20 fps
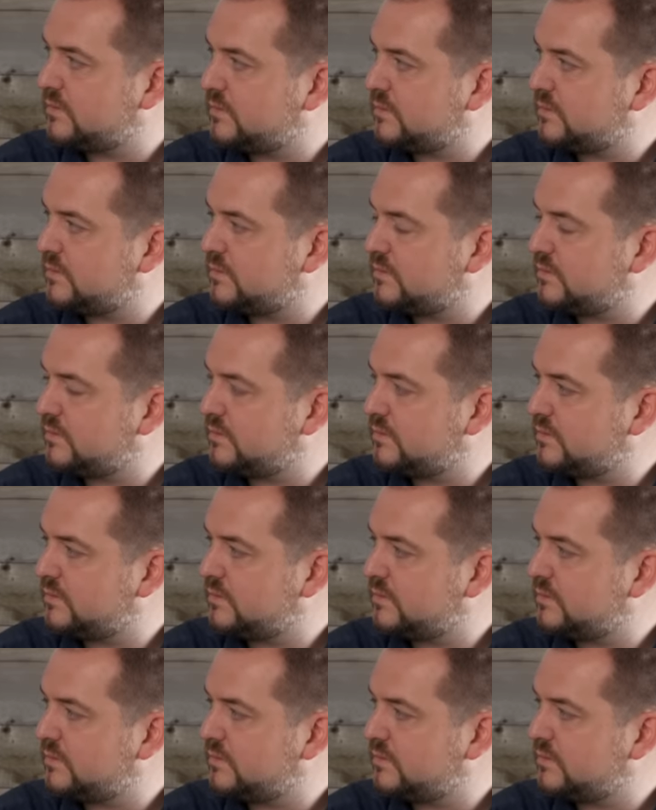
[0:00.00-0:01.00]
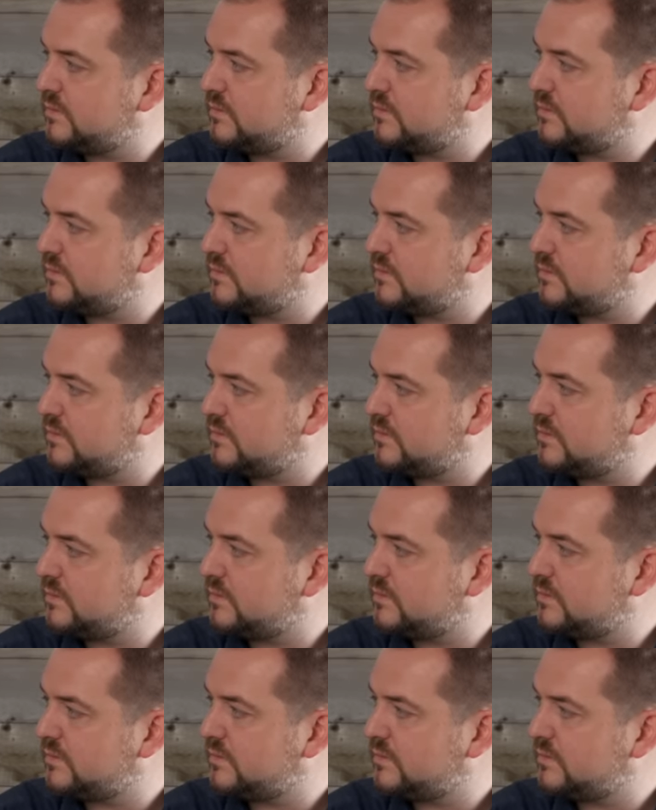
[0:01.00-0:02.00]

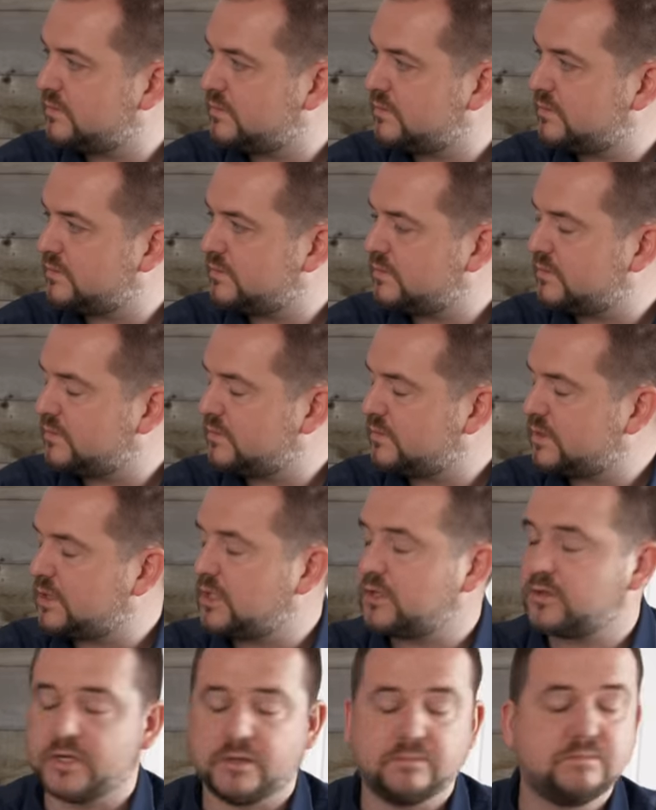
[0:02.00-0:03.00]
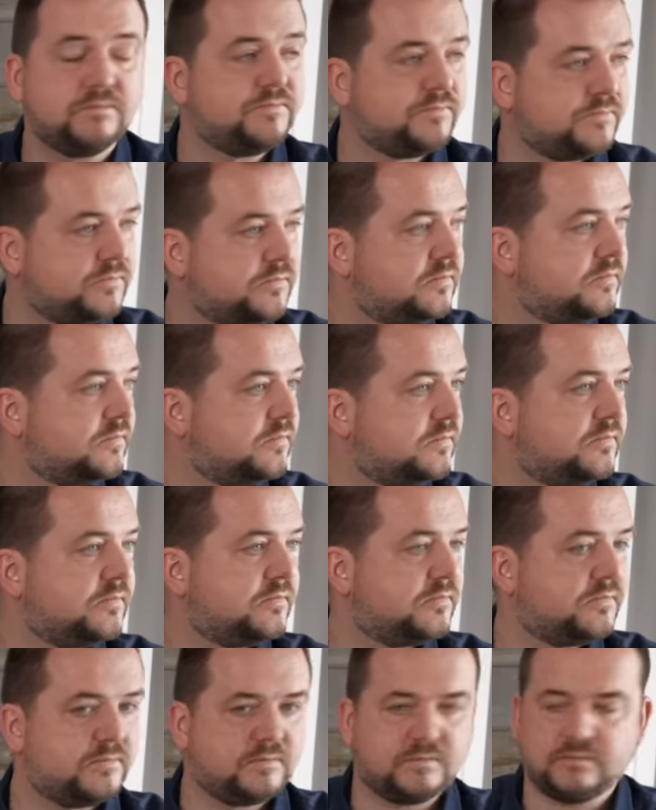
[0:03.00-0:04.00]

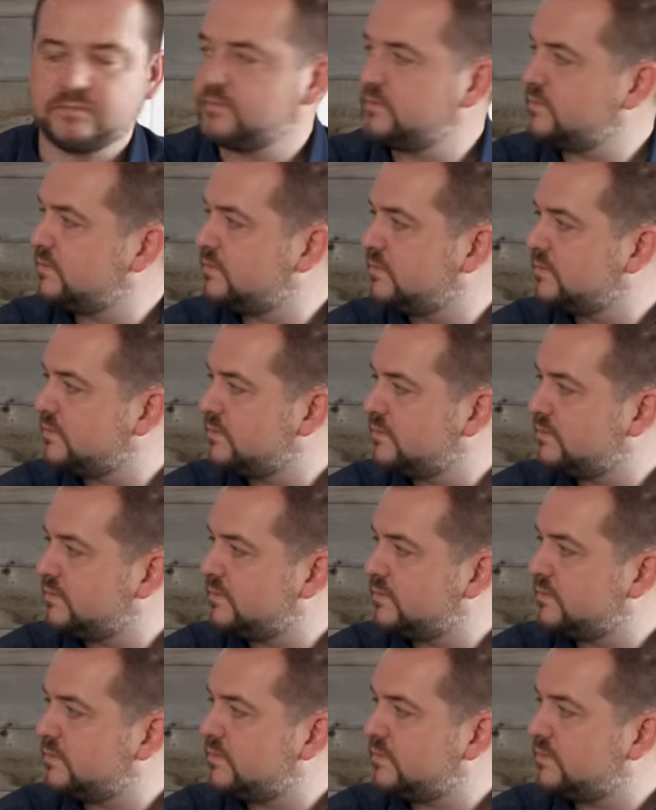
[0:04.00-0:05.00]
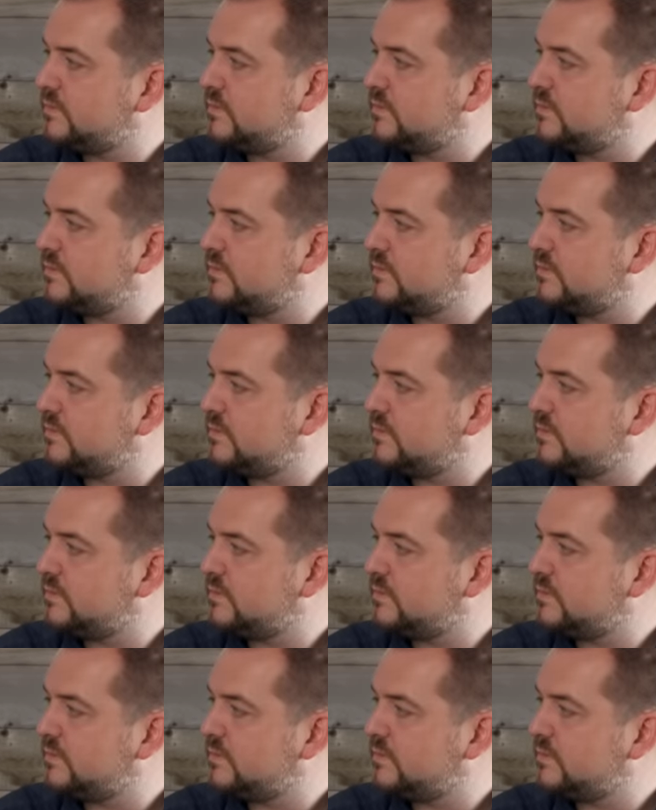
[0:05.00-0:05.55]
[no speech]